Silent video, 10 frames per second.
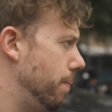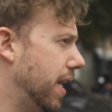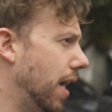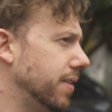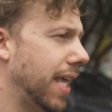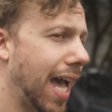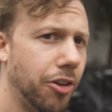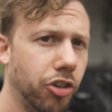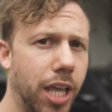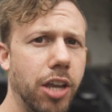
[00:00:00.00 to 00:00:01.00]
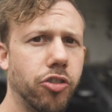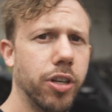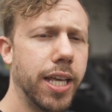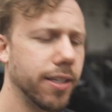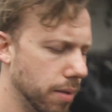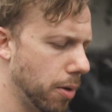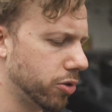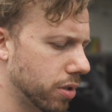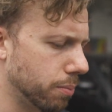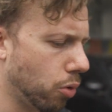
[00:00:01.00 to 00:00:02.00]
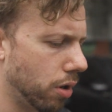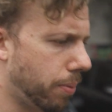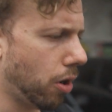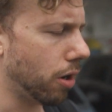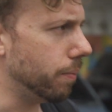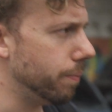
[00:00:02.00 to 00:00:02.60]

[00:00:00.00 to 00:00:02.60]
because the education is the most important part.